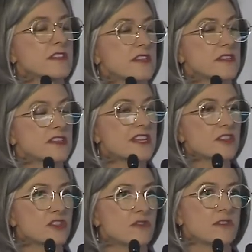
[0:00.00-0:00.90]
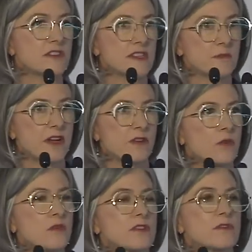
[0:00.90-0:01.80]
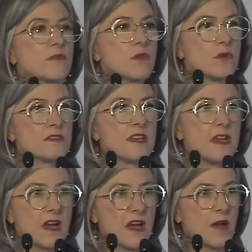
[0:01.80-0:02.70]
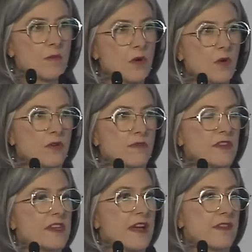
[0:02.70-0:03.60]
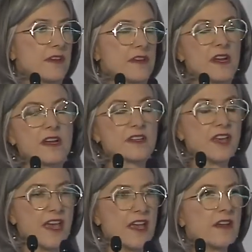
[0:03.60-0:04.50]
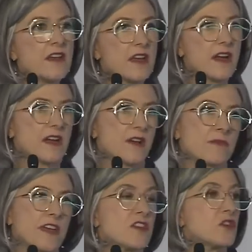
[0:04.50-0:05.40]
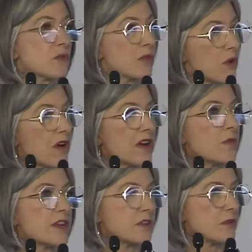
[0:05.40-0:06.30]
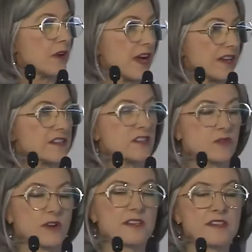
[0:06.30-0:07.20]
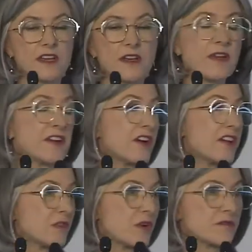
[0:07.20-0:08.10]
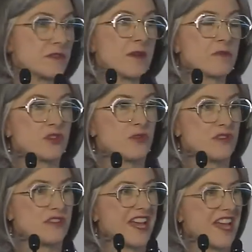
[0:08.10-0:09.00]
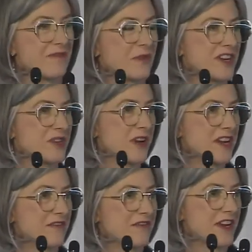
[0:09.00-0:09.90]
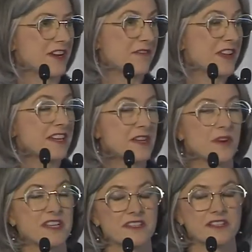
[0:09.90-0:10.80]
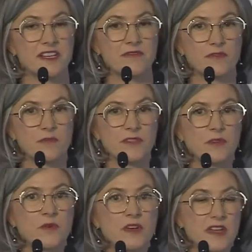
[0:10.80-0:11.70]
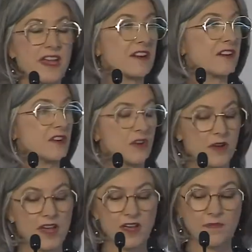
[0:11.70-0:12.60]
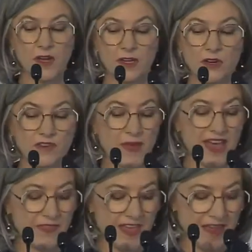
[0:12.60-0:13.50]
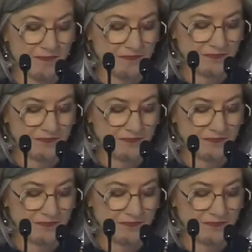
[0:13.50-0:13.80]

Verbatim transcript: in teaching you things, but also, of course, um, all of the other uh, care um, that you require when you're under stress. Uh, and I've got um, children that have graduated fa fairly recently from school, and I know um, a lot about that.